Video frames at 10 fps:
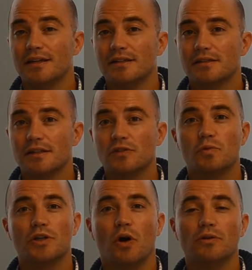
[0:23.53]
Since
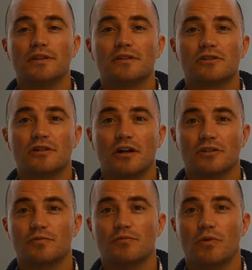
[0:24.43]
we only
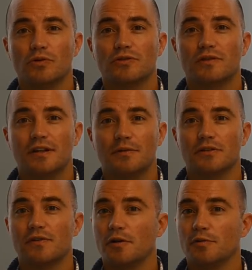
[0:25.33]
discuss most theories
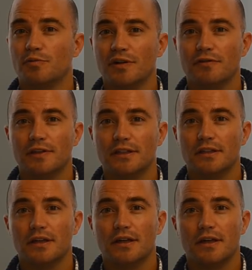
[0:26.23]
very briefly,
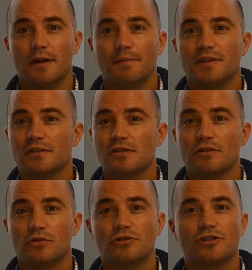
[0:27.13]
this is a
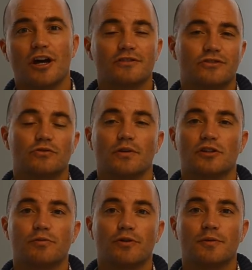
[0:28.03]
good chance to
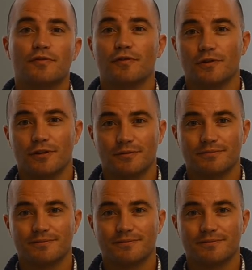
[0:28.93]
explore them further.